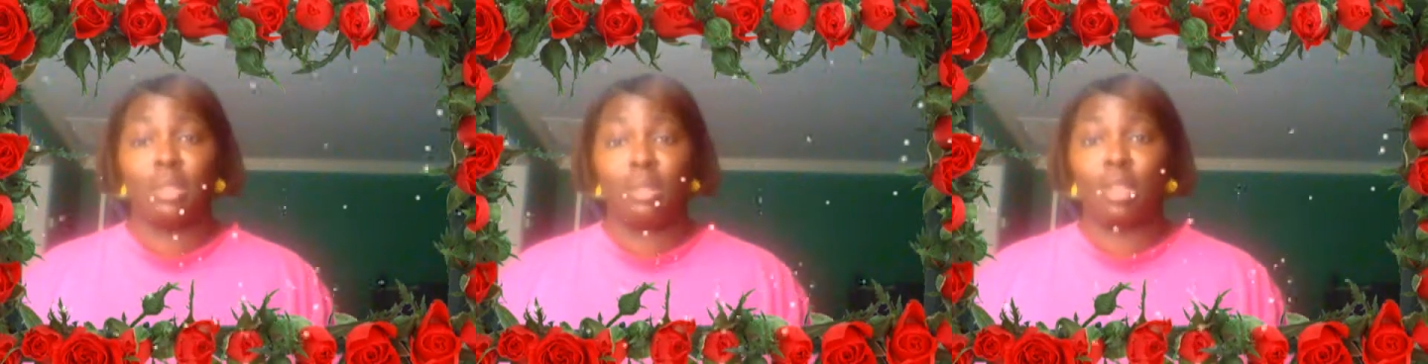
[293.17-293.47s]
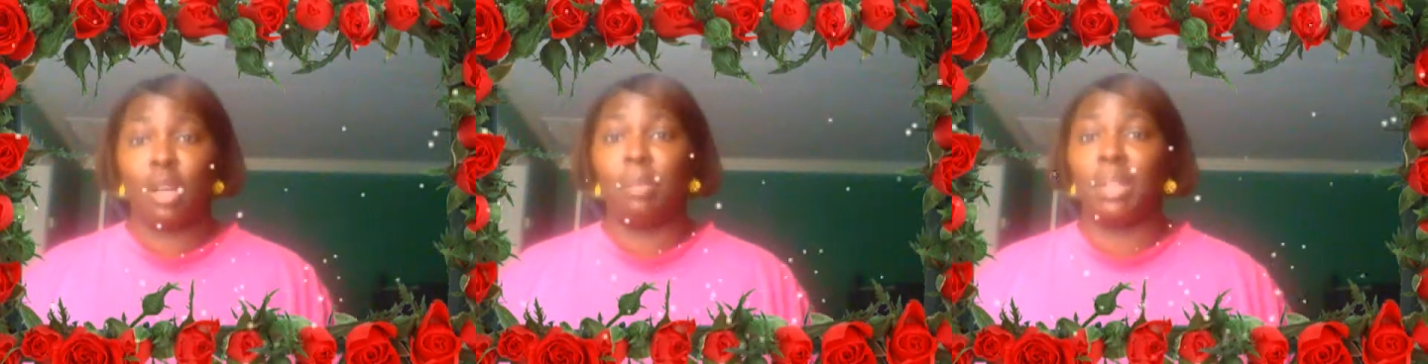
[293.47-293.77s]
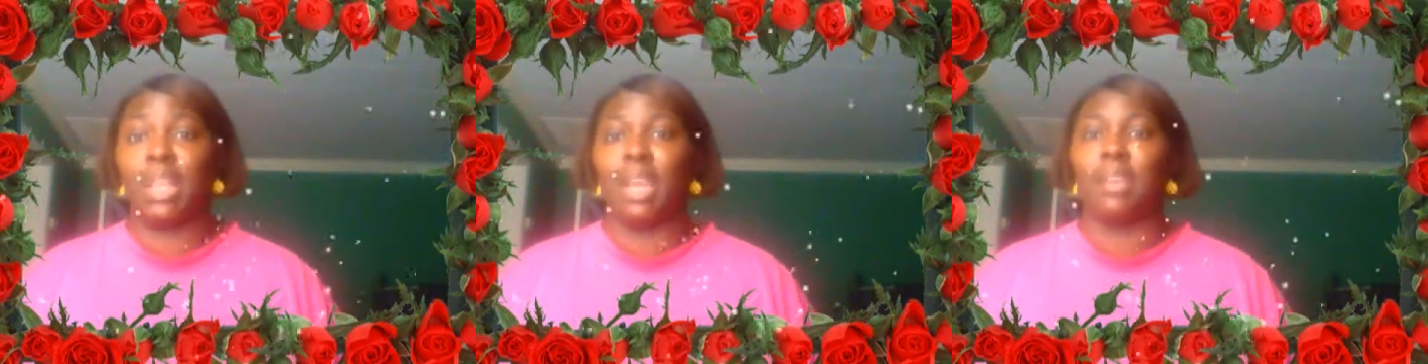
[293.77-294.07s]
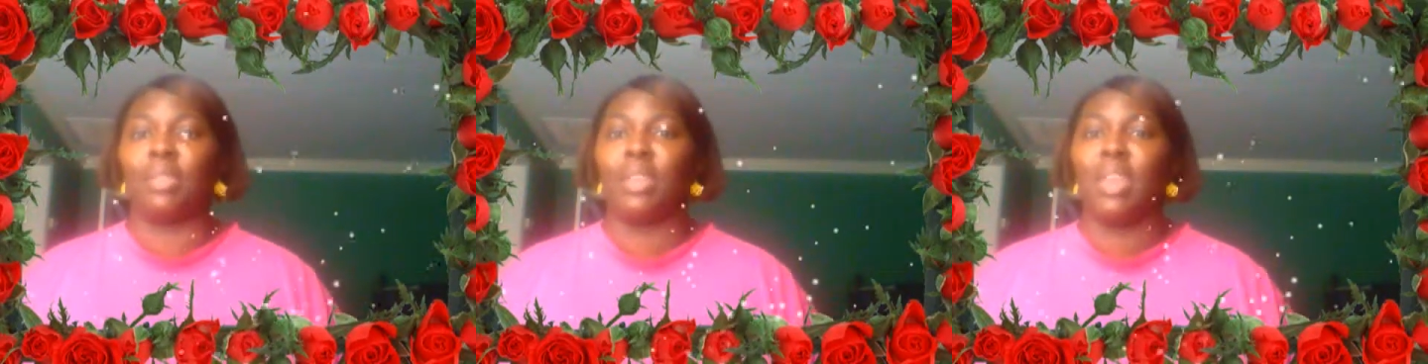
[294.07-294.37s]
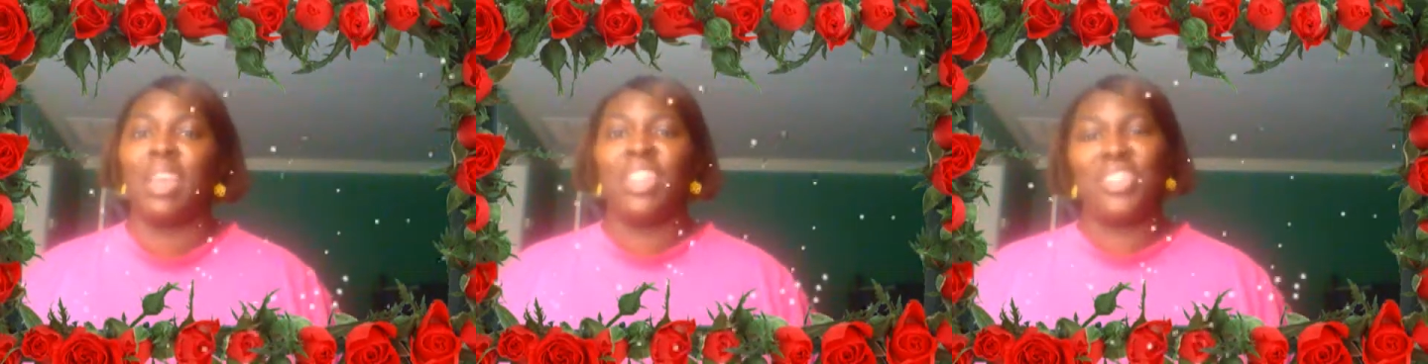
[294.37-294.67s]
in a couple of days.
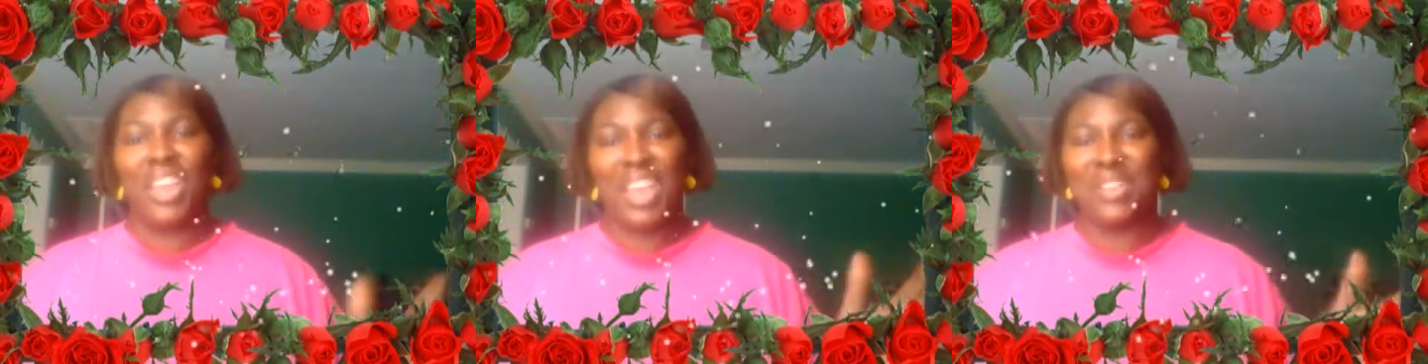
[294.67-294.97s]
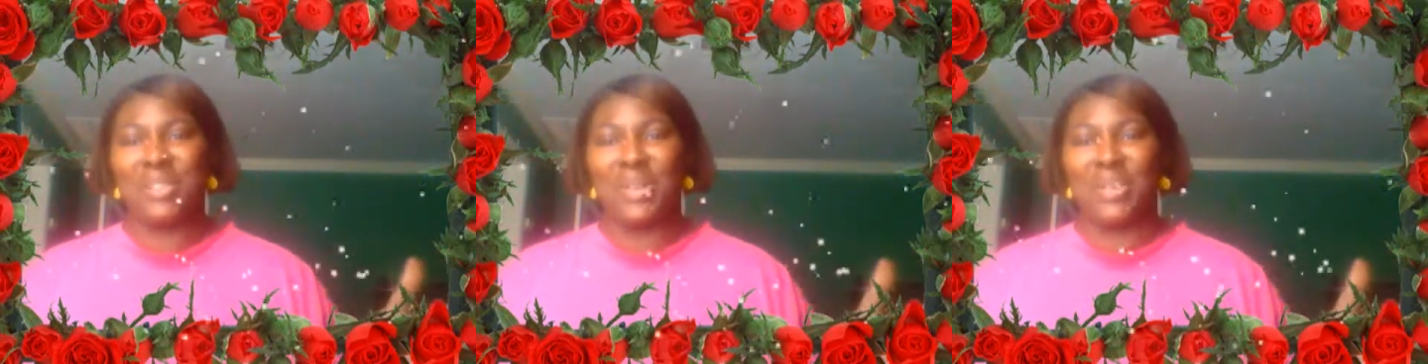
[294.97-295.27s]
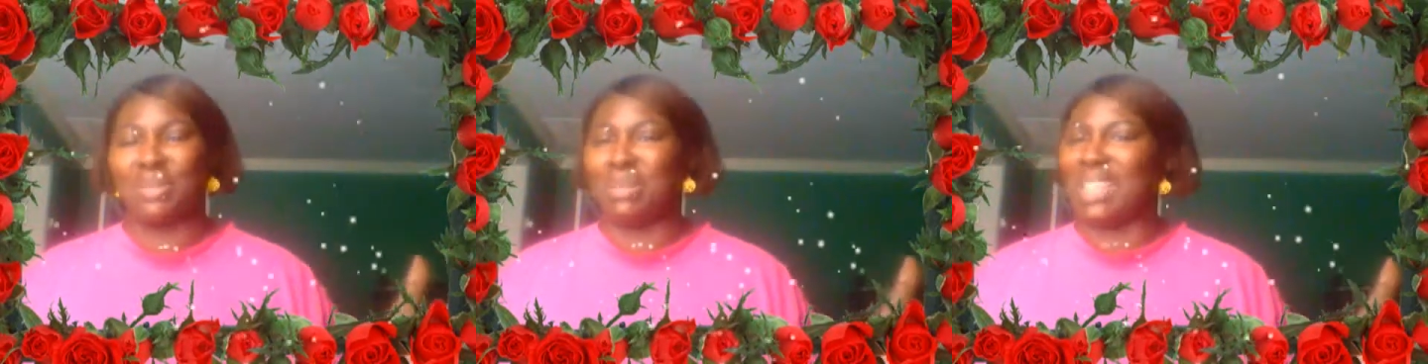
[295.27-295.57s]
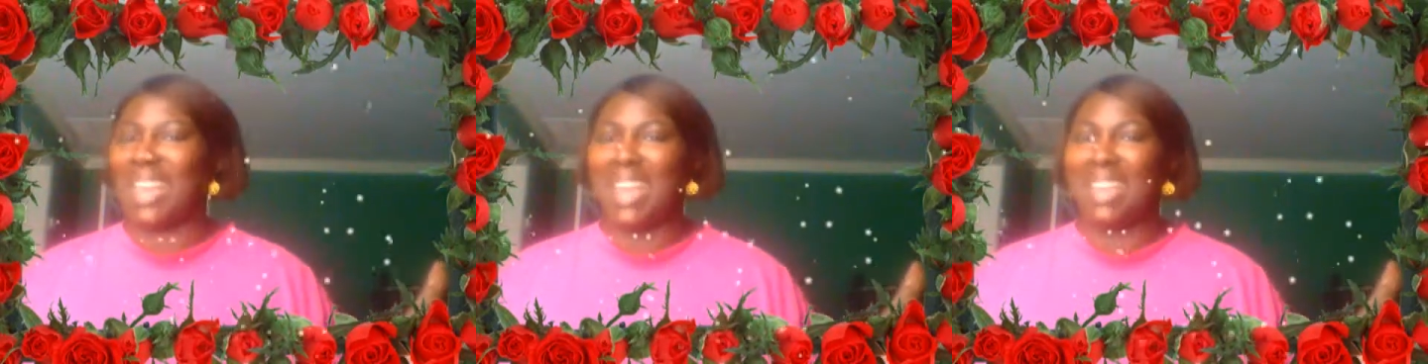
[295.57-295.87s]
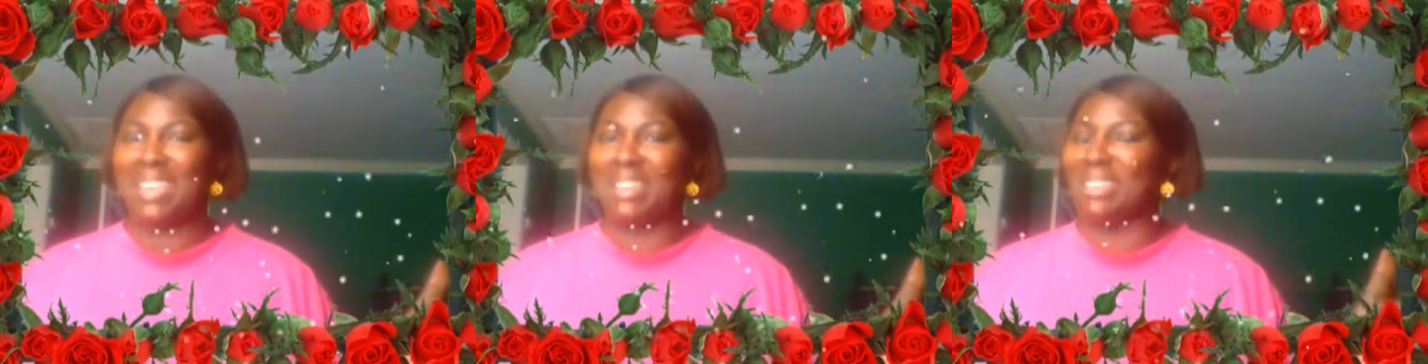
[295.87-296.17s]
Thank you, Lord. It's been
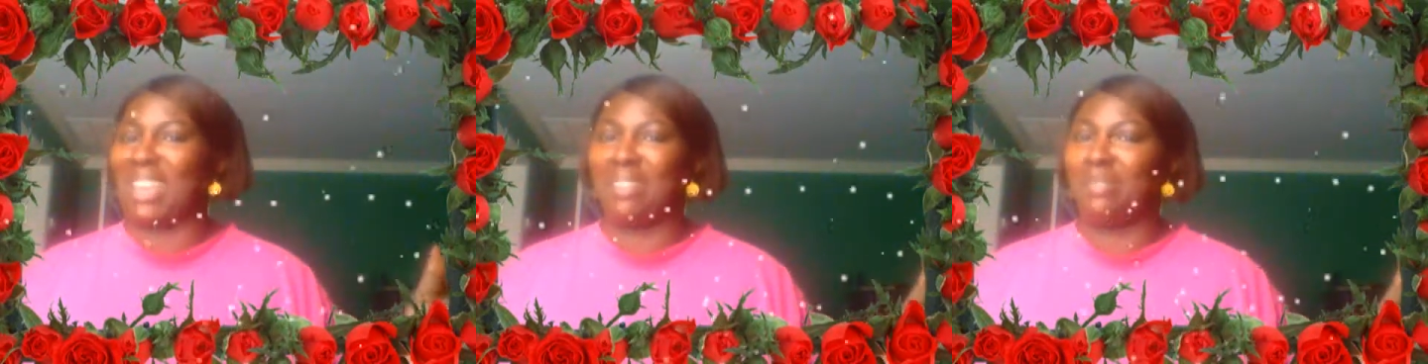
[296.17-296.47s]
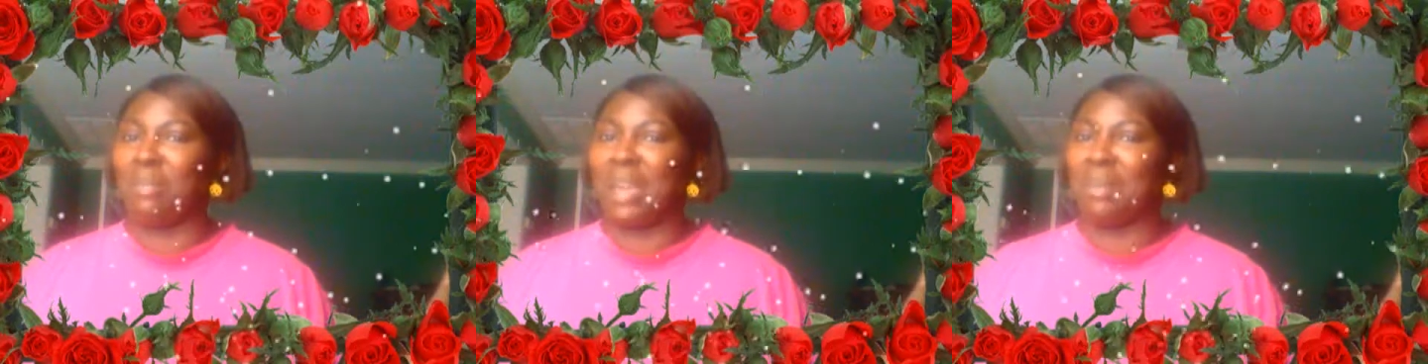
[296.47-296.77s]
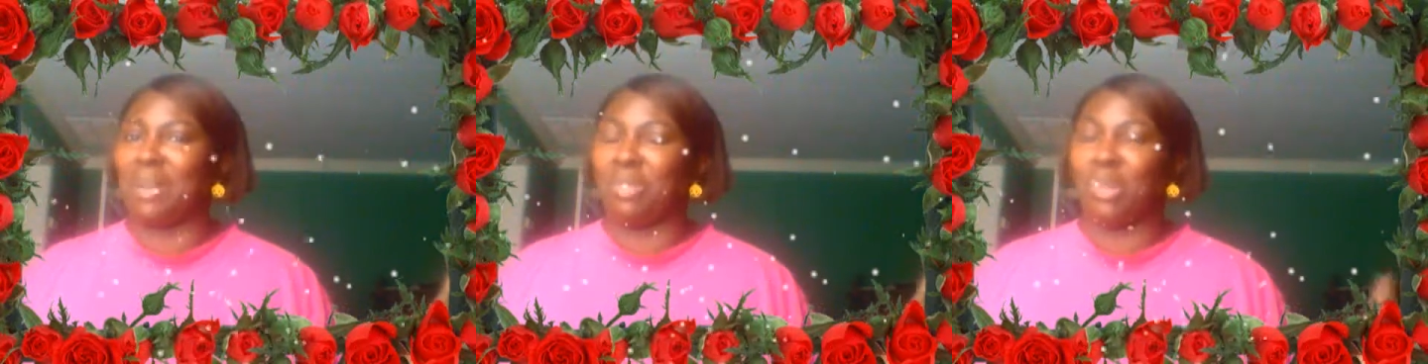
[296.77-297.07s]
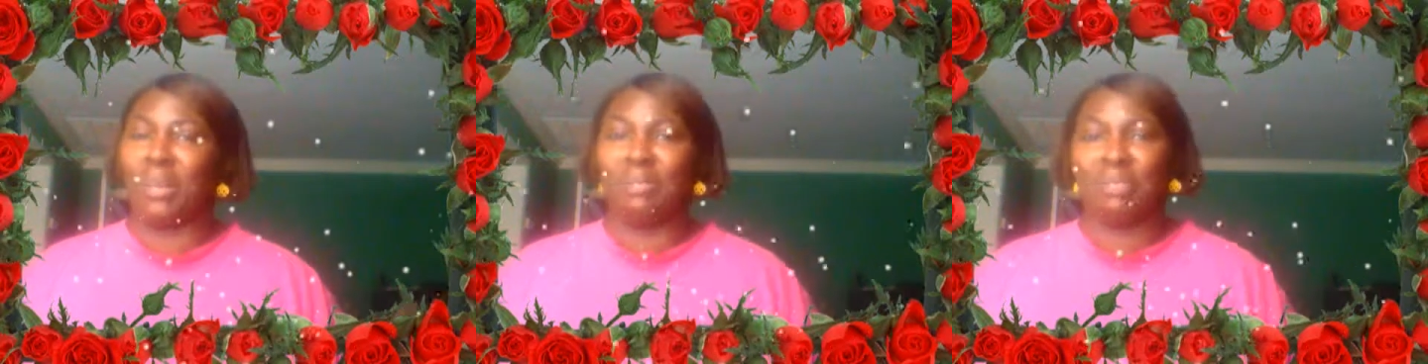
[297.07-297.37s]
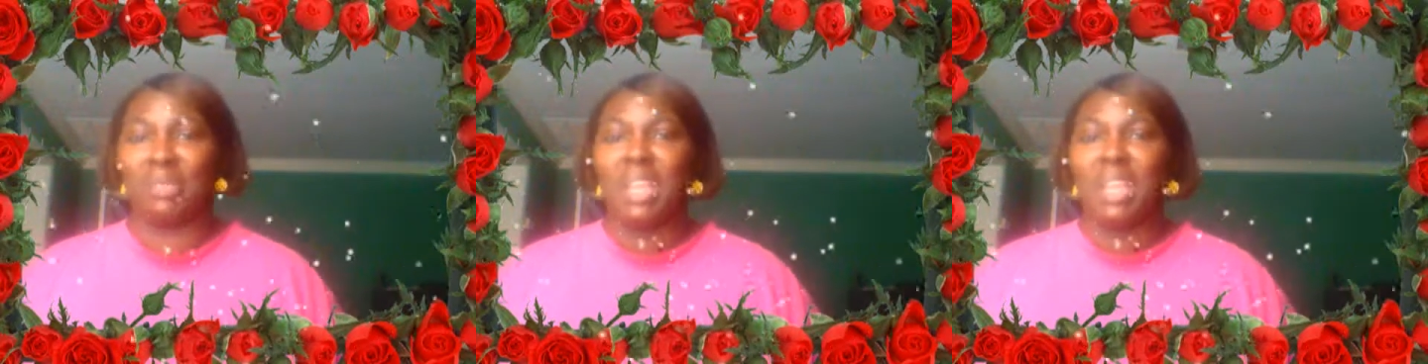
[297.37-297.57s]
9 years. I don't have a baby anymore.